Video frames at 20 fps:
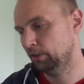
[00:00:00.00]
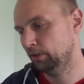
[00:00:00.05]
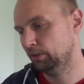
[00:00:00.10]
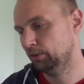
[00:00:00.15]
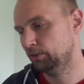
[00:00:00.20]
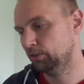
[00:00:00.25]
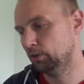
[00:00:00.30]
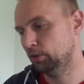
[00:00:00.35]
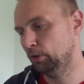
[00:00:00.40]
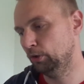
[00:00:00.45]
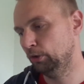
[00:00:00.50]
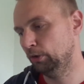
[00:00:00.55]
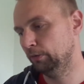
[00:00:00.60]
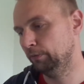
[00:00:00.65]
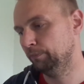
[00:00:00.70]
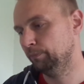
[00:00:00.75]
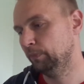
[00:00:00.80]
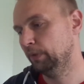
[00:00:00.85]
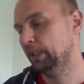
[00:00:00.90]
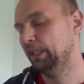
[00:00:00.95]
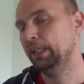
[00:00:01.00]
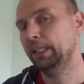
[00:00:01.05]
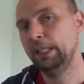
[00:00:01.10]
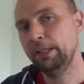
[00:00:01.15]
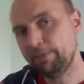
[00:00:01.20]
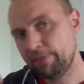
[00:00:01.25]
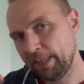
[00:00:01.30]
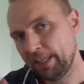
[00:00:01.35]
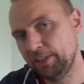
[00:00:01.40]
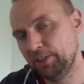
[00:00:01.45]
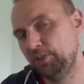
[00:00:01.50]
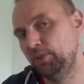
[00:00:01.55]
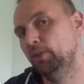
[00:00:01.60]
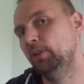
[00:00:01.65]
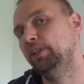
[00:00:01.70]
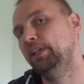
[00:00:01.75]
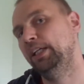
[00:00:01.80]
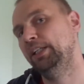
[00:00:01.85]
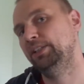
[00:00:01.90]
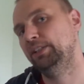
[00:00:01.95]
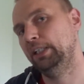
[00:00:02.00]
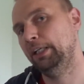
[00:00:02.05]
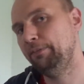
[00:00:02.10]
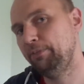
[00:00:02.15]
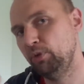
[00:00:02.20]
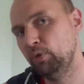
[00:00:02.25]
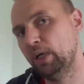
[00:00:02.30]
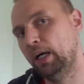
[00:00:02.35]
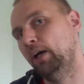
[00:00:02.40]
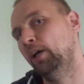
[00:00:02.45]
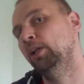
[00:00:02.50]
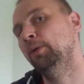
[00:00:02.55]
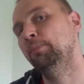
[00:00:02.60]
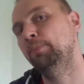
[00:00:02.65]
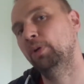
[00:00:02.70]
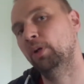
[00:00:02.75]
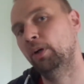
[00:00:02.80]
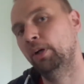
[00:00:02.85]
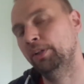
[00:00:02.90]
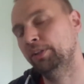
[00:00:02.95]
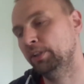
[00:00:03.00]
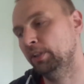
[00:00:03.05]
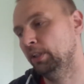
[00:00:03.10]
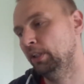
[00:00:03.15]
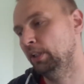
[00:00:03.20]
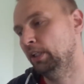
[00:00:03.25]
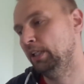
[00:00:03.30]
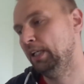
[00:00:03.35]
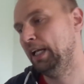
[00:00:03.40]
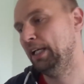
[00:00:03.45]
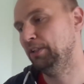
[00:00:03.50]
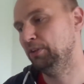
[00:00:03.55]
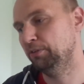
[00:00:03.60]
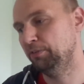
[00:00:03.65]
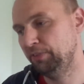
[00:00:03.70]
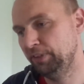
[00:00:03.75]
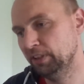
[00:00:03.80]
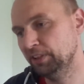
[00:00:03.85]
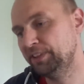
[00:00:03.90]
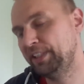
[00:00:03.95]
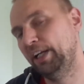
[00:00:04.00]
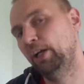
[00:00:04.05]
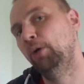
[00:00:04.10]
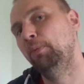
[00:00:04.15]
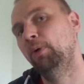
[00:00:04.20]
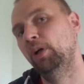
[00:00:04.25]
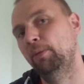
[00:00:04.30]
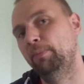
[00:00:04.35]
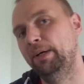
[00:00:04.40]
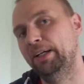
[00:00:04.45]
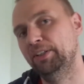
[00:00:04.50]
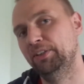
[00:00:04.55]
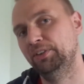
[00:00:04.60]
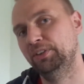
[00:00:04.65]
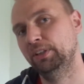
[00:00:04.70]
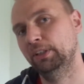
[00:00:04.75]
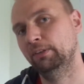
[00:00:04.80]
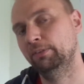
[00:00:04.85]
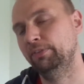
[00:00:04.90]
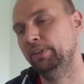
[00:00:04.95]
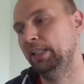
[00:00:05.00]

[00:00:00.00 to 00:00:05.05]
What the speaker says: So if that is your case, if you are unemployed and you feel terrible about yourself,